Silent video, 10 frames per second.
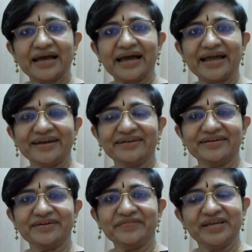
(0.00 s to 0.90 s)
and
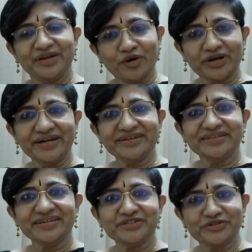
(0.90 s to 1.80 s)
we inaugurated
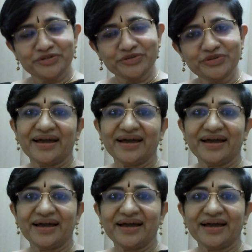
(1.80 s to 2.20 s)
the institute.